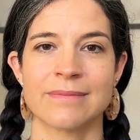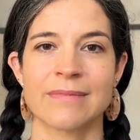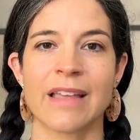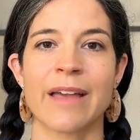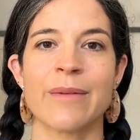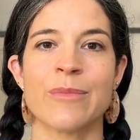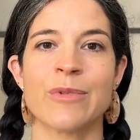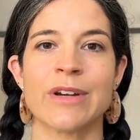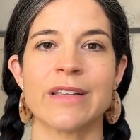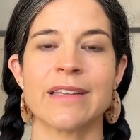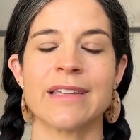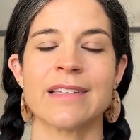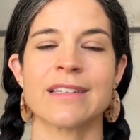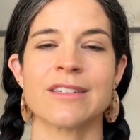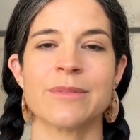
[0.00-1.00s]
I'm
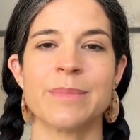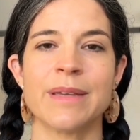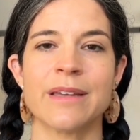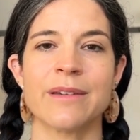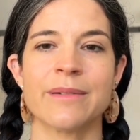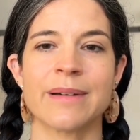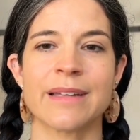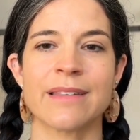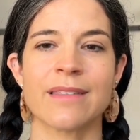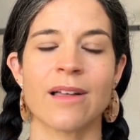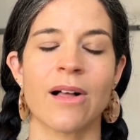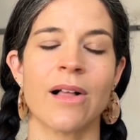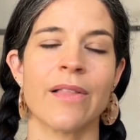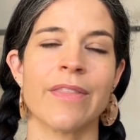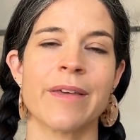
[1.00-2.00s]
willing to be with
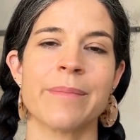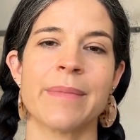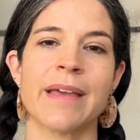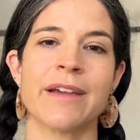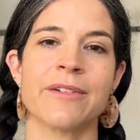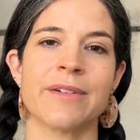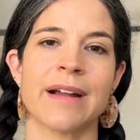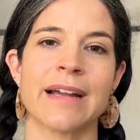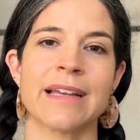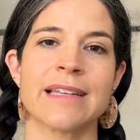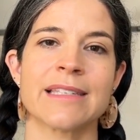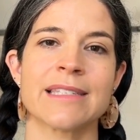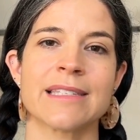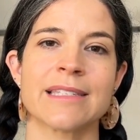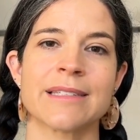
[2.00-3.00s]
all that may
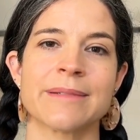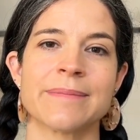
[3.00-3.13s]
arise.